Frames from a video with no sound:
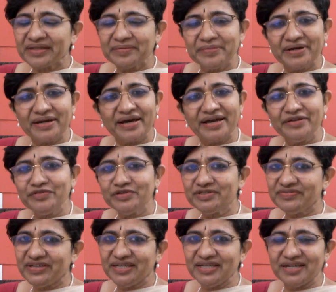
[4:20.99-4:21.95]
But I was
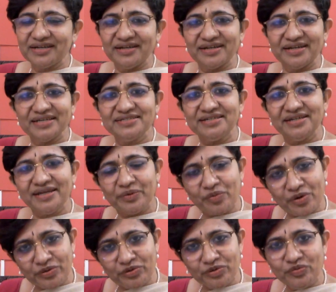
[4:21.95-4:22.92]
very clear. I said, I
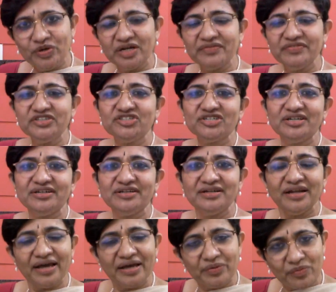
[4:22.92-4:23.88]
want to work with
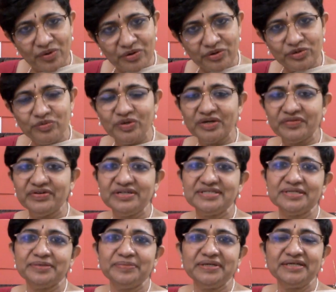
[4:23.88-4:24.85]
children, I want to work with
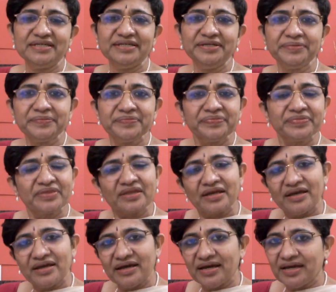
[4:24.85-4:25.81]
disability,
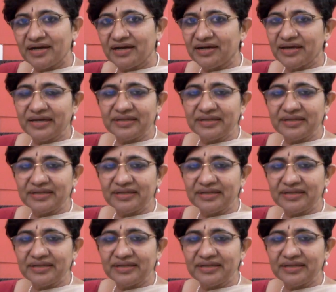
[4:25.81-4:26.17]
and